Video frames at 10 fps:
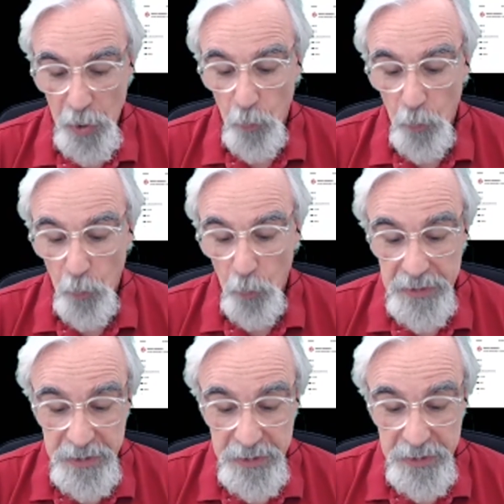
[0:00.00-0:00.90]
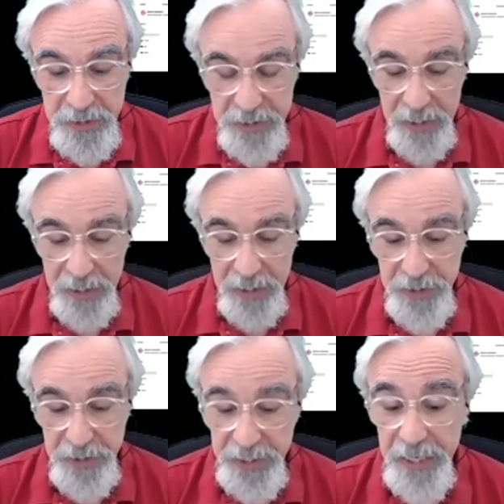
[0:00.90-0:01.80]
there's a lot of
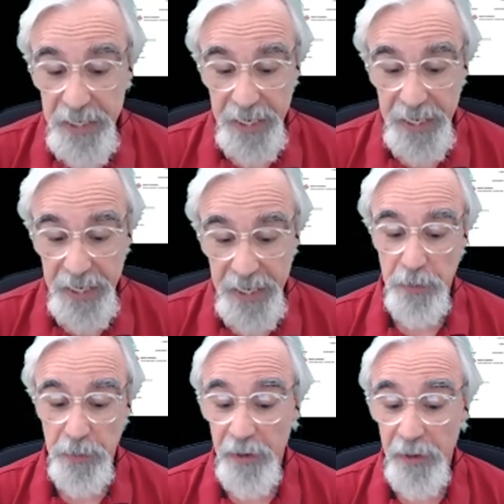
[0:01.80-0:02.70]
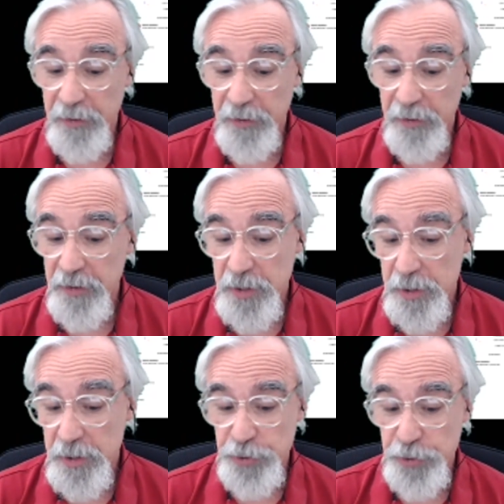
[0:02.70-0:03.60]
opportunity here, which we
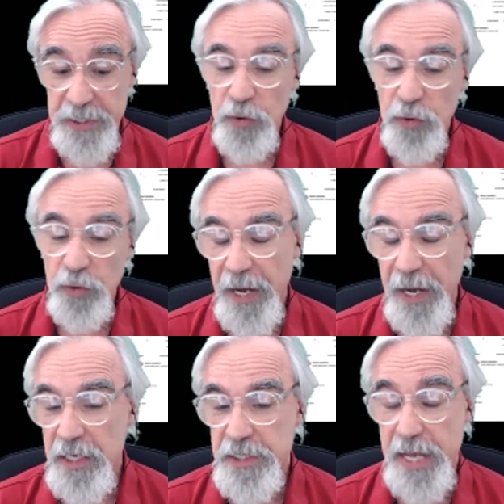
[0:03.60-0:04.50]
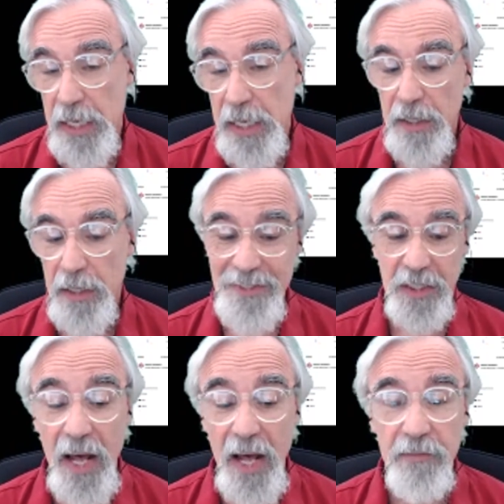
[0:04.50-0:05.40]
might really want to start taking advantage
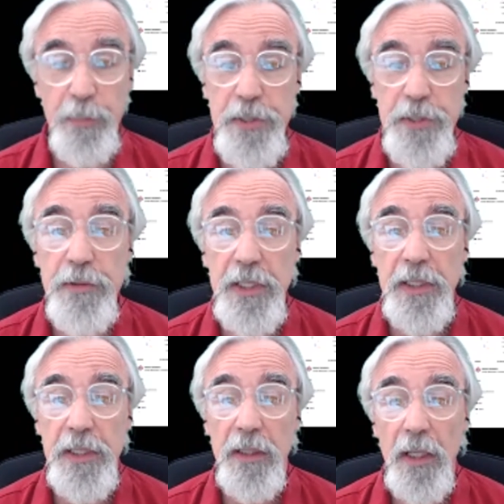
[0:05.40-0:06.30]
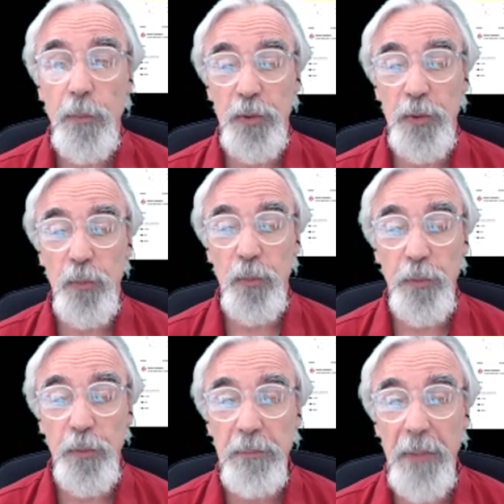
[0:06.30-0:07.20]
of. And to do
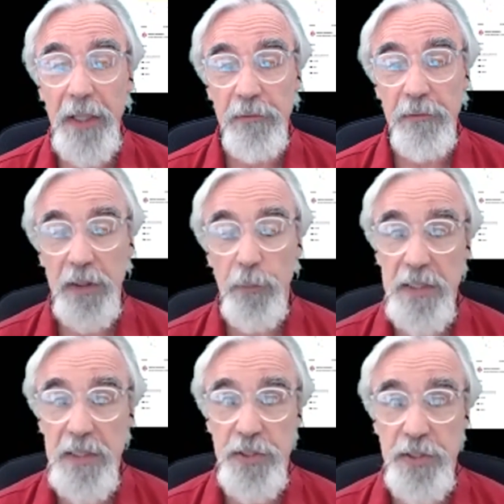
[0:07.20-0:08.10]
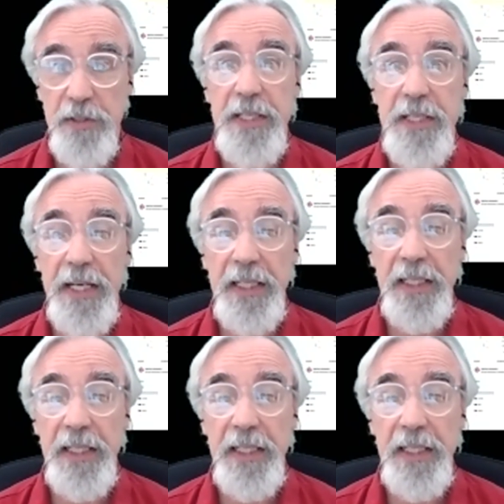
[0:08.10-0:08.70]
that, they set up GitLab.